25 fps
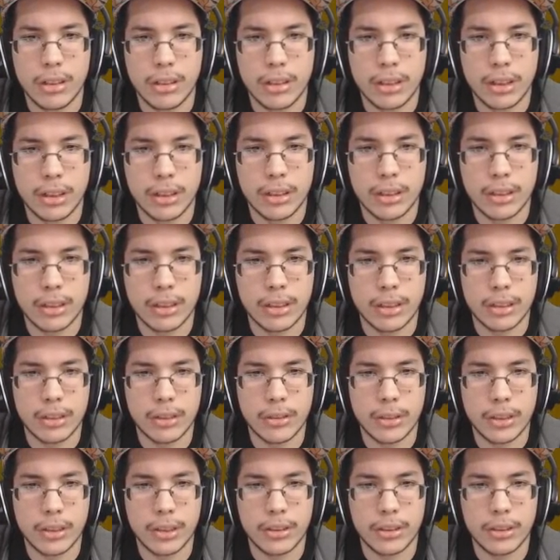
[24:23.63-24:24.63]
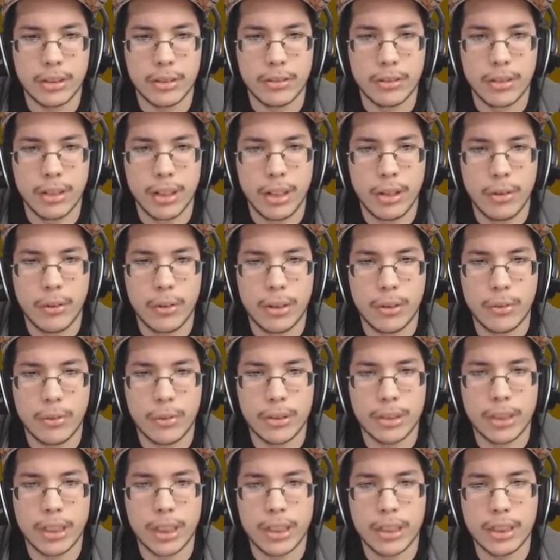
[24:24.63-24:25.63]
I think there's a trainer too. But the
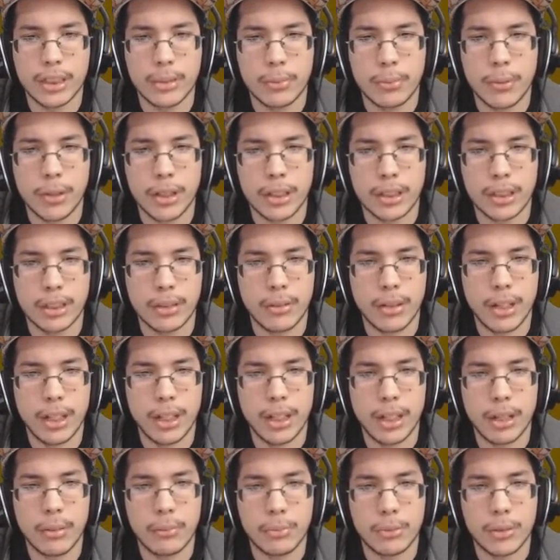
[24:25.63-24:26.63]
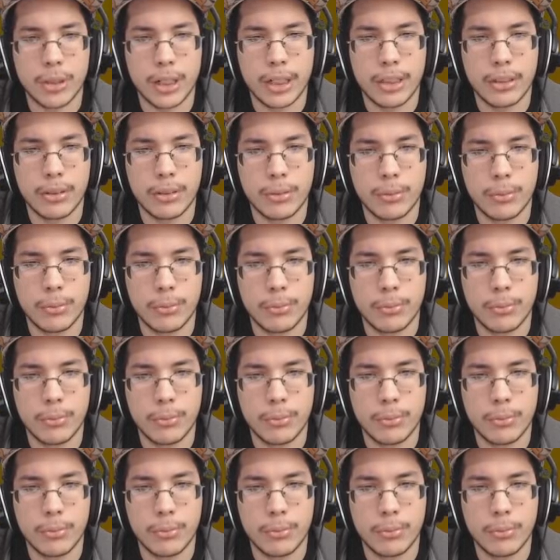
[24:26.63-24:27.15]
roads ahead is blocking, and I'm trying to.